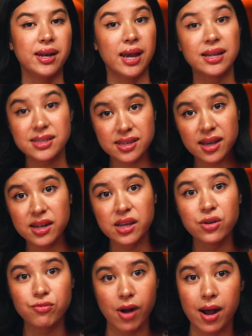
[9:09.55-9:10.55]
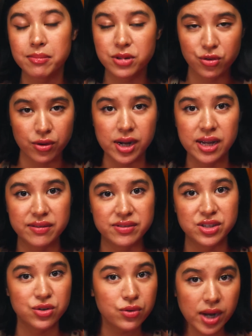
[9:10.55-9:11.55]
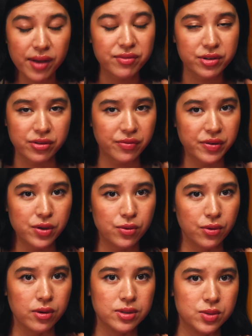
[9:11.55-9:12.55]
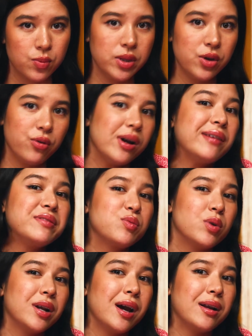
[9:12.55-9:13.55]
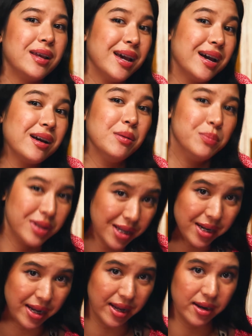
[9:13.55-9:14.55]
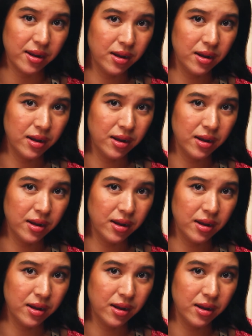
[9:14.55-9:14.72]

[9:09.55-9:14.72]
And Ed said he'd robbed the graves soon after the funerals when the graves were not yet completed.